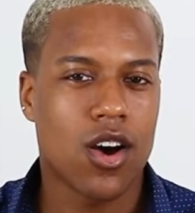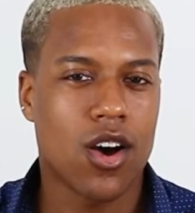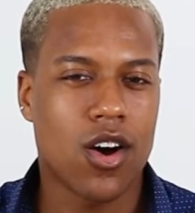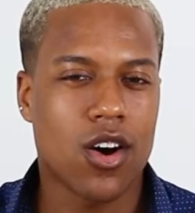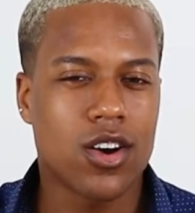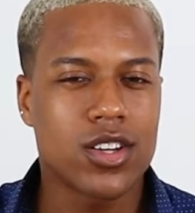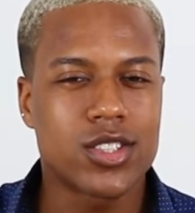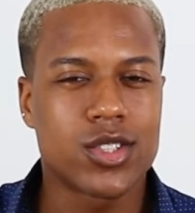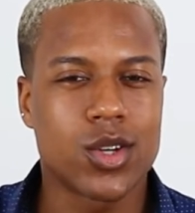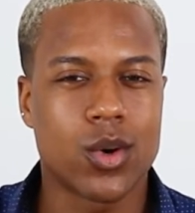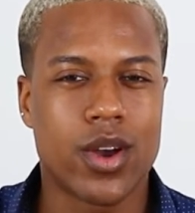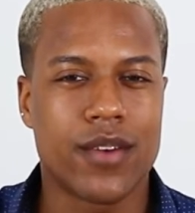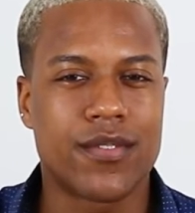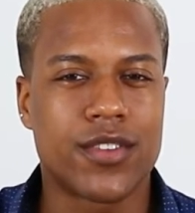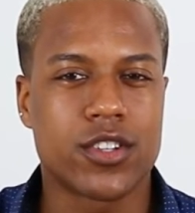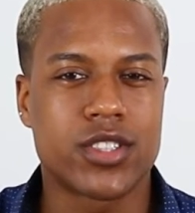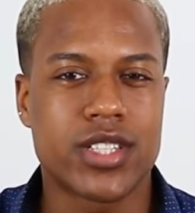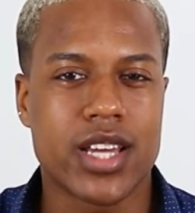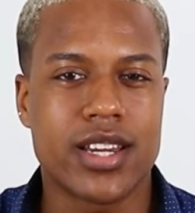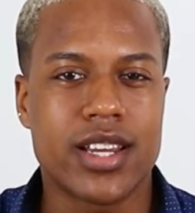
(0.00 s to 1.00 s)
Also, if
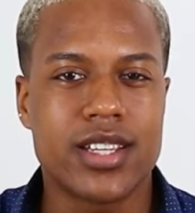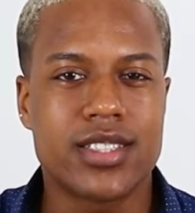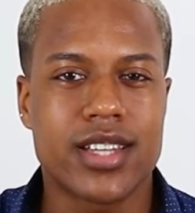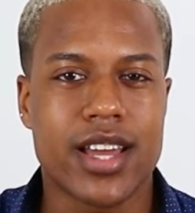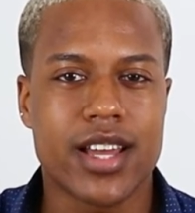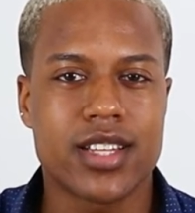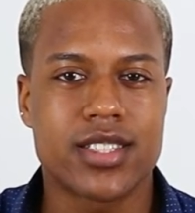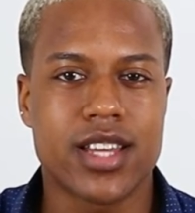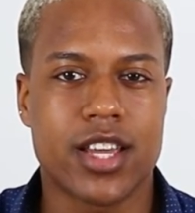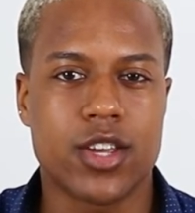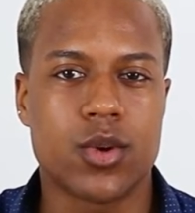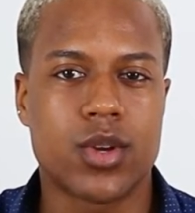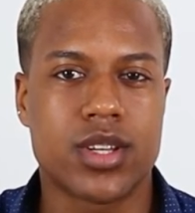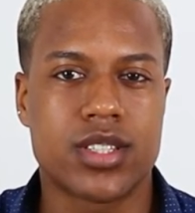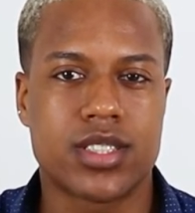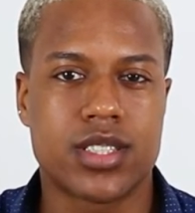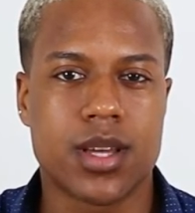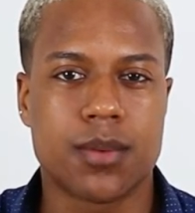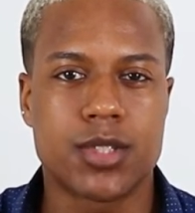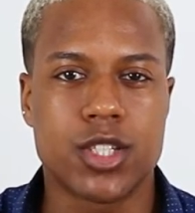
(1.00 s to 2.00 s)
there's any text that you can
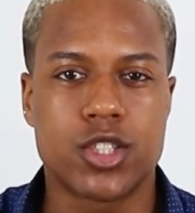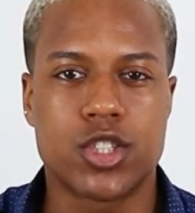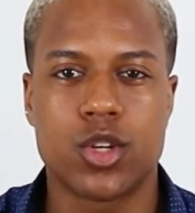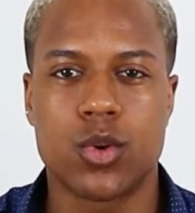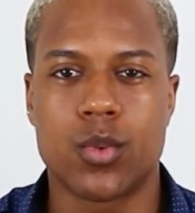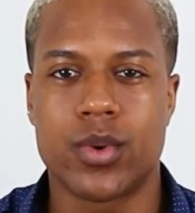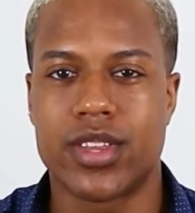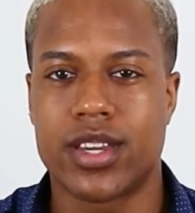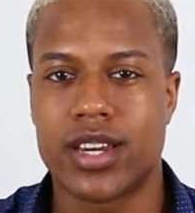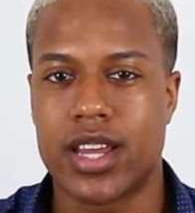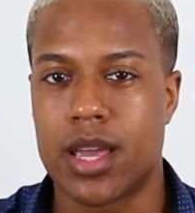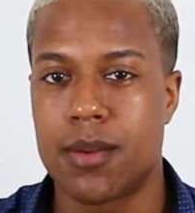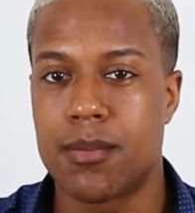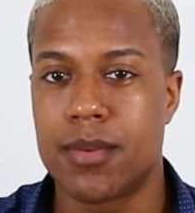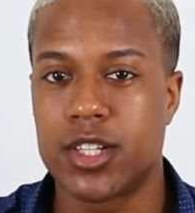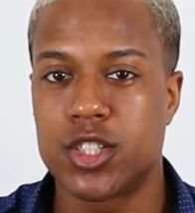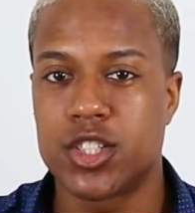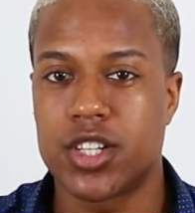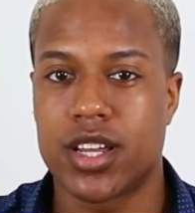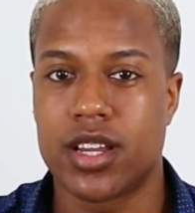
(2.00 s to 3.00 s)
substitute with an
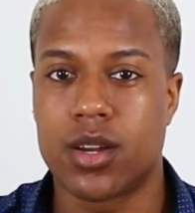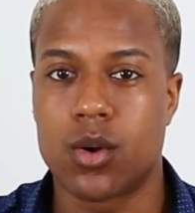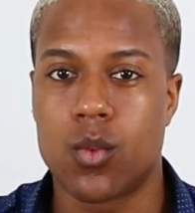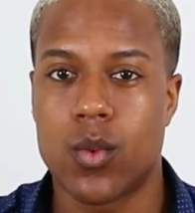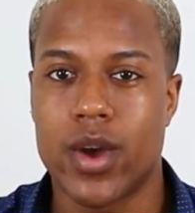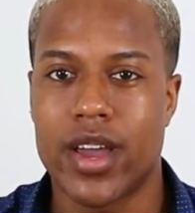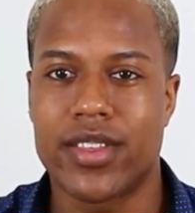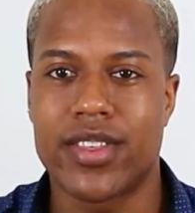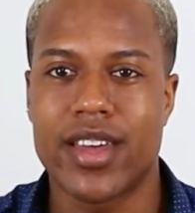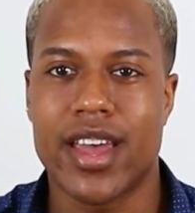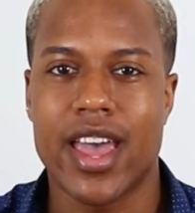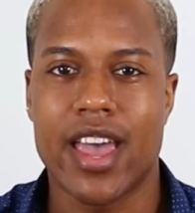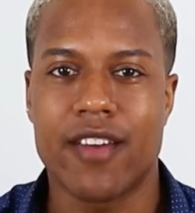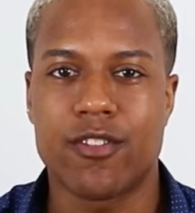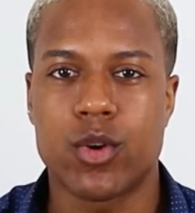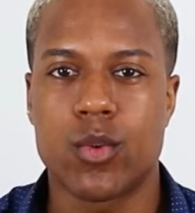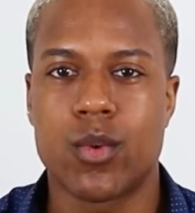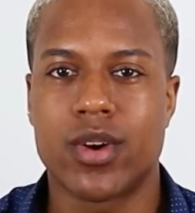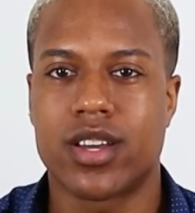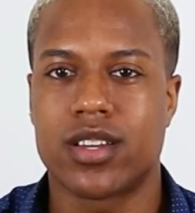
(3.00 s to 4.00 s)
image in a way that
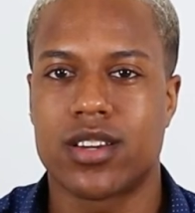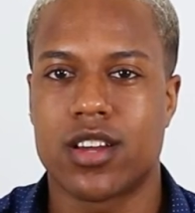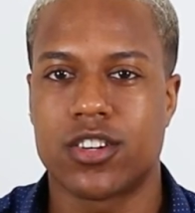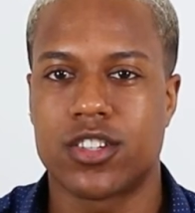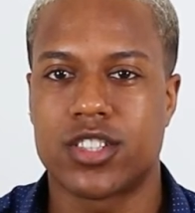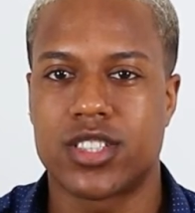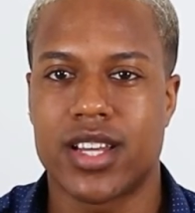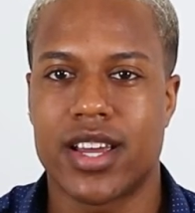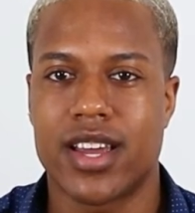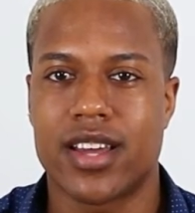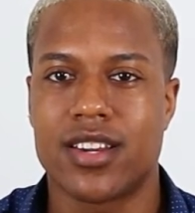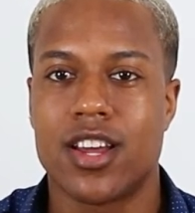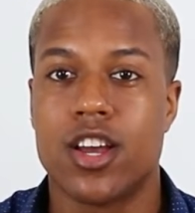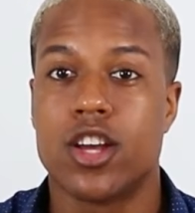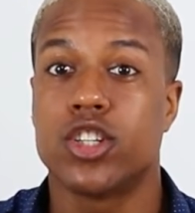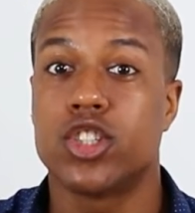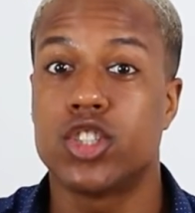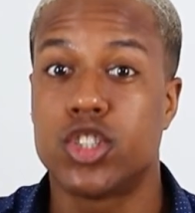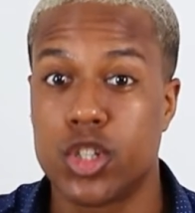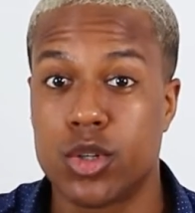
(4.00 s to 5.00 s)
everyone can understand,
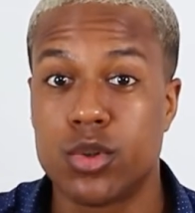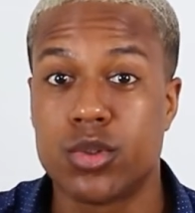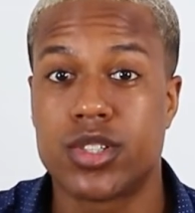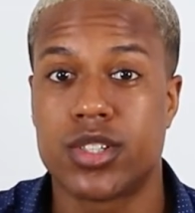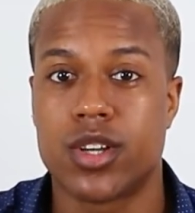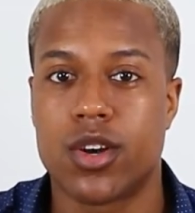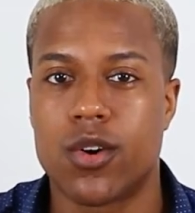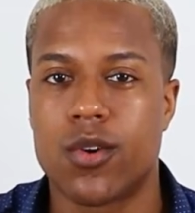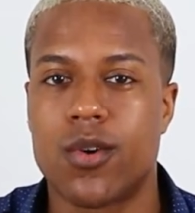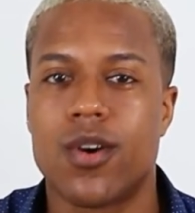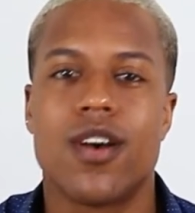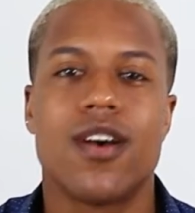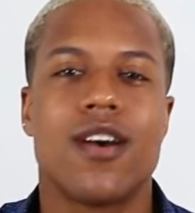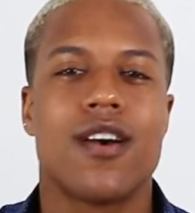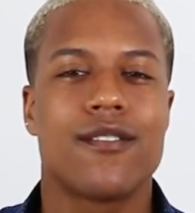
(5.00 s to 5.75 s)
do so.